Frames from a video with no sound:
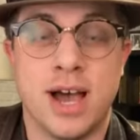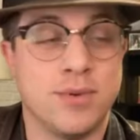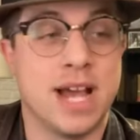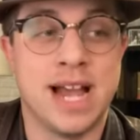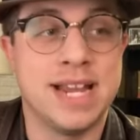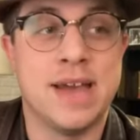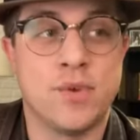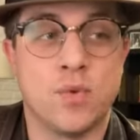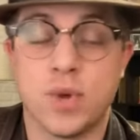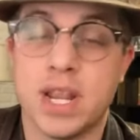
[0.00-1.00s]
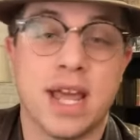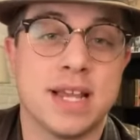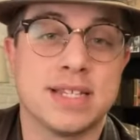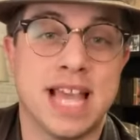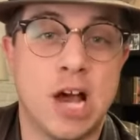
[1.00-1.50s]
I never
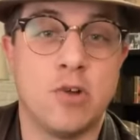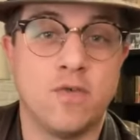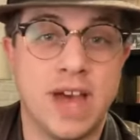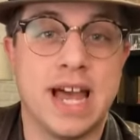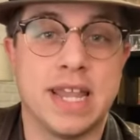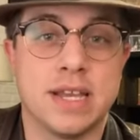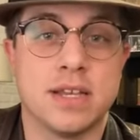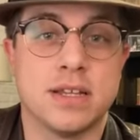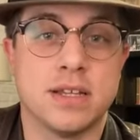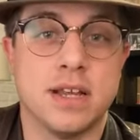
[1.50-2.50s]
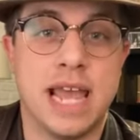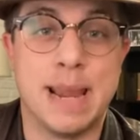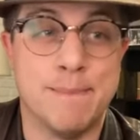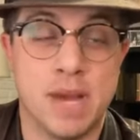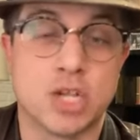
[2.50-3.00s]
realized how phallic
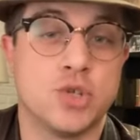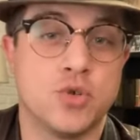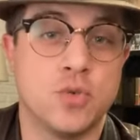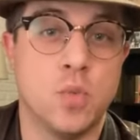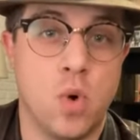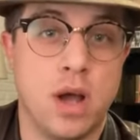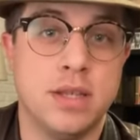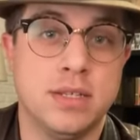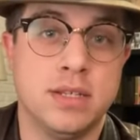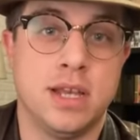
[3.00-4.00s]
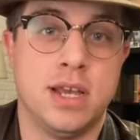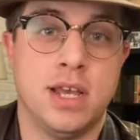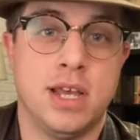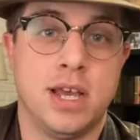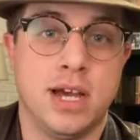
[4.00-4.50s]
a mushroom was
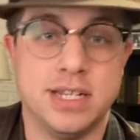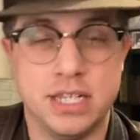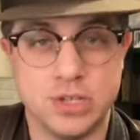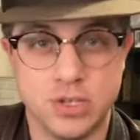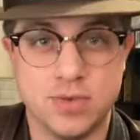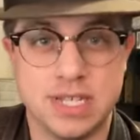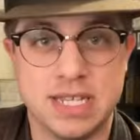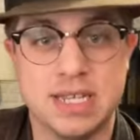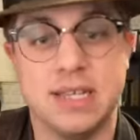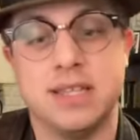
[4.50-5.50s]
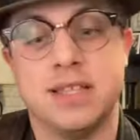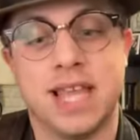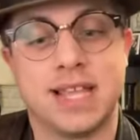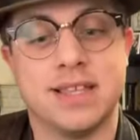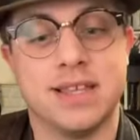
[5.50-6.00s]
until you see
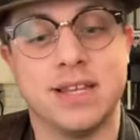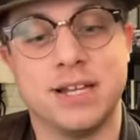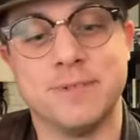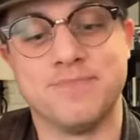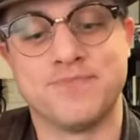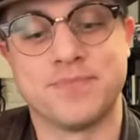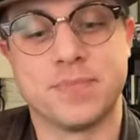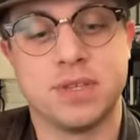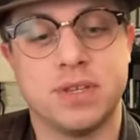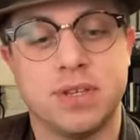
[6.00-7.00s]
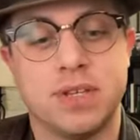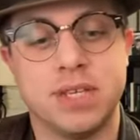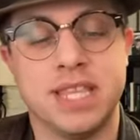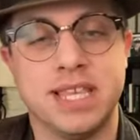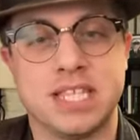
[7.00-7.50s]
like the
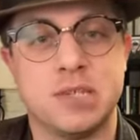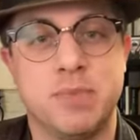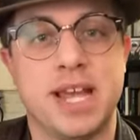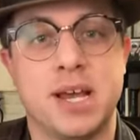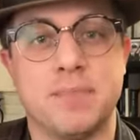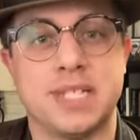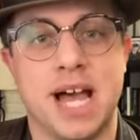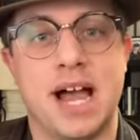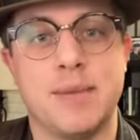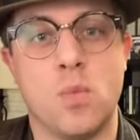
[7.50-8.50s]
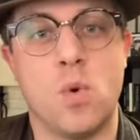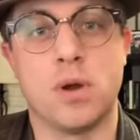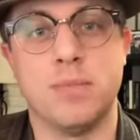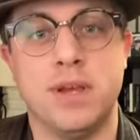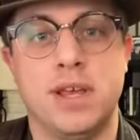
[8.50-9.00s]
sped up time
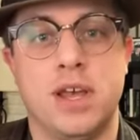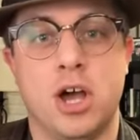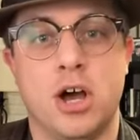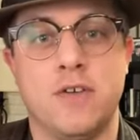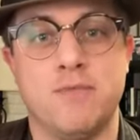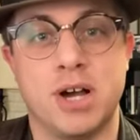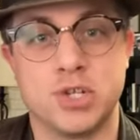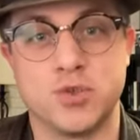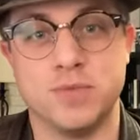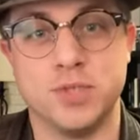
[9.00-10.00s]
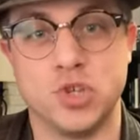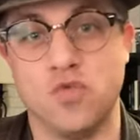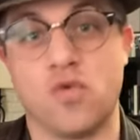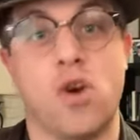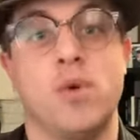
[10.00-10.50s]
warp of mushrooms
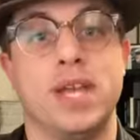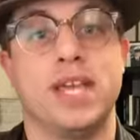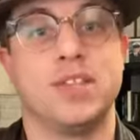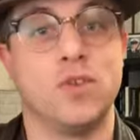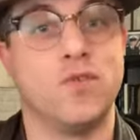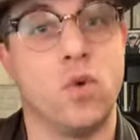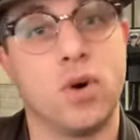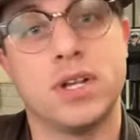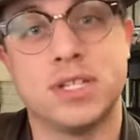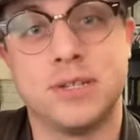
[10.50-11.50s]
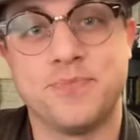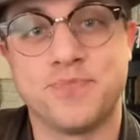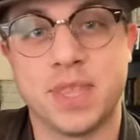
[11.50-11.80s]
growing in the forest.